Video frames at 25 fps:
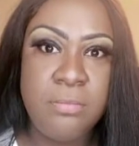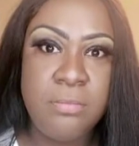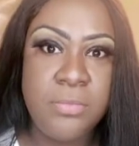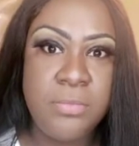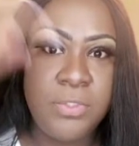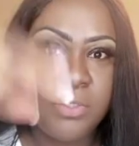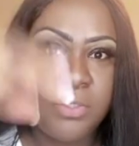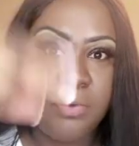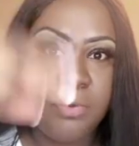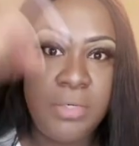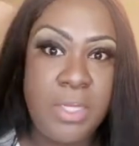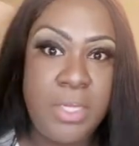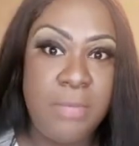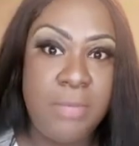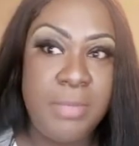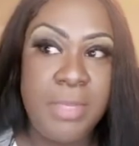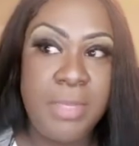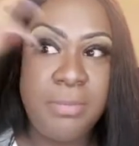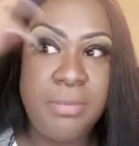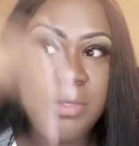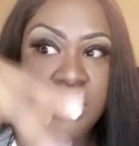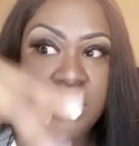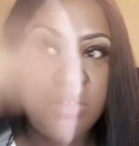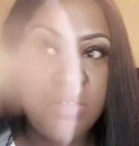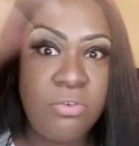Zero down
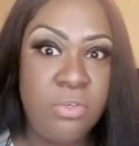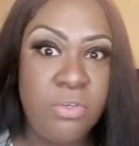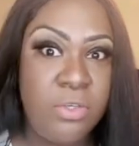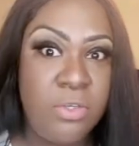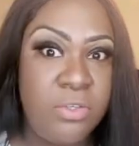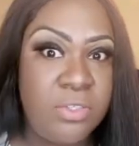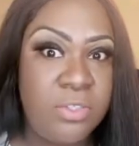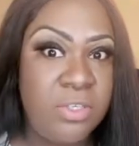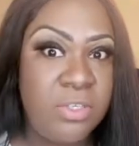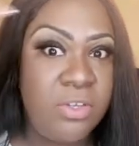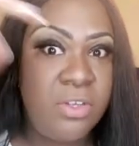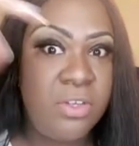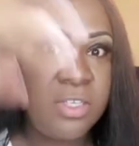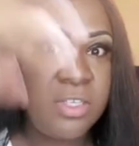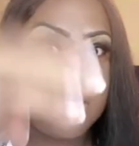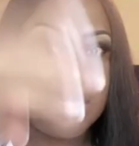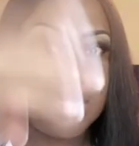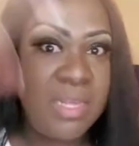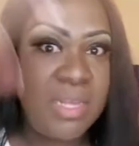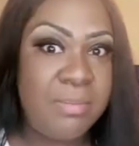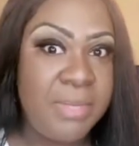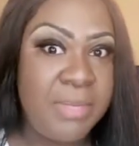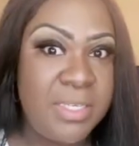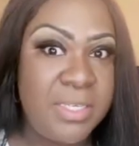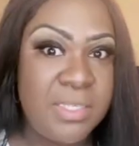payment, zero closing costs,
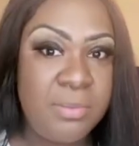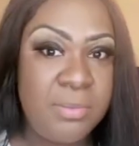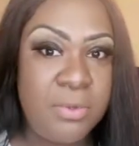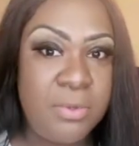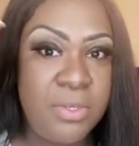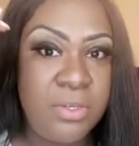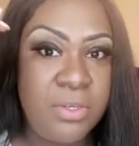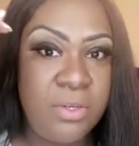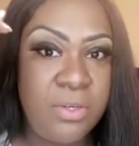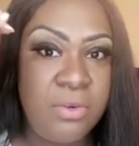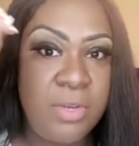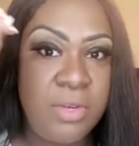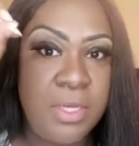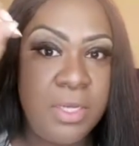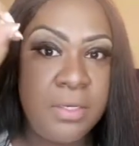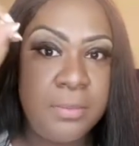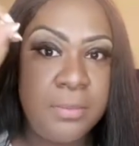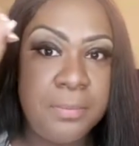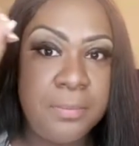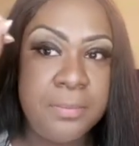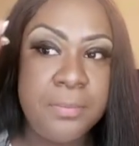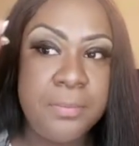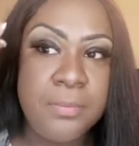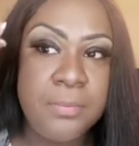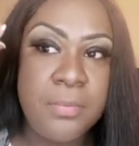not based upon your credit.
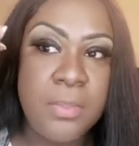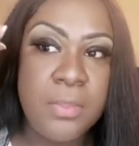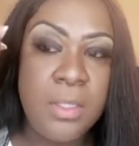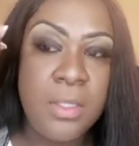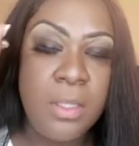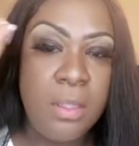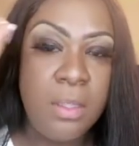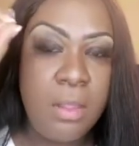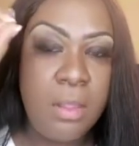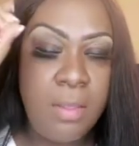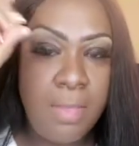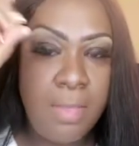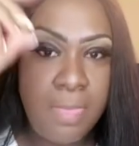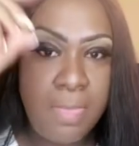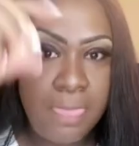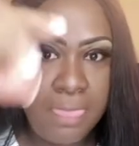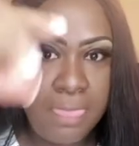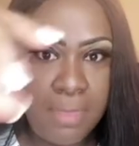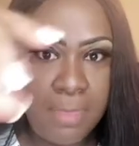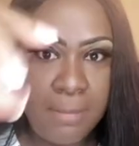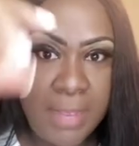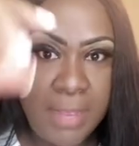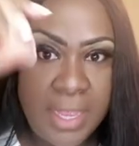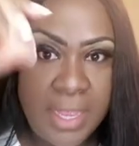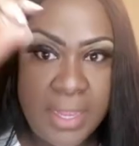The
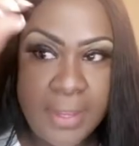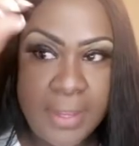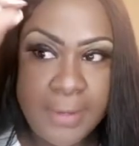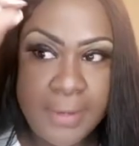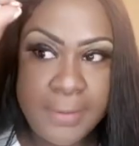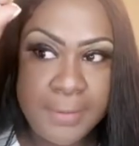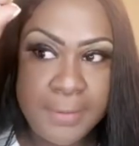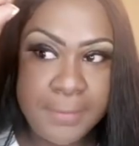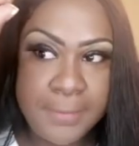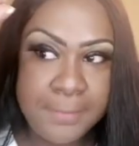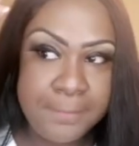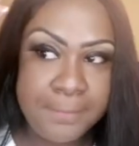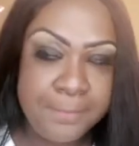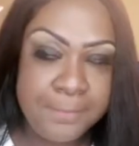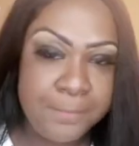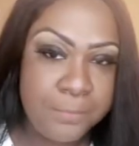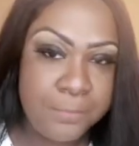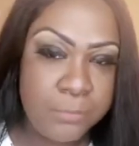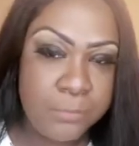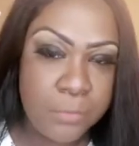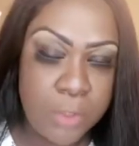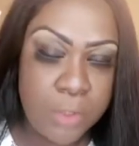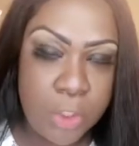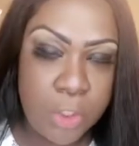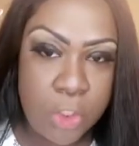bad
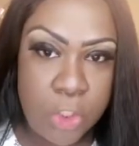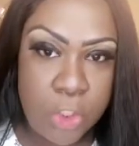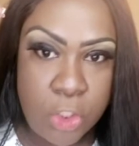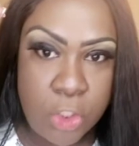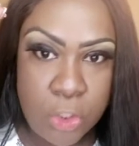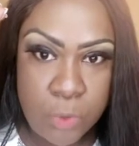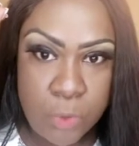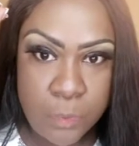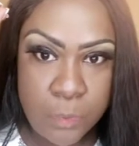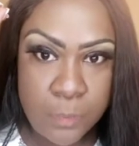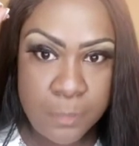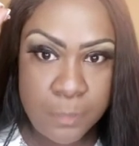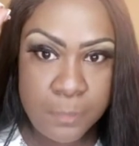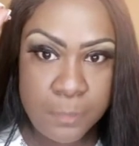you.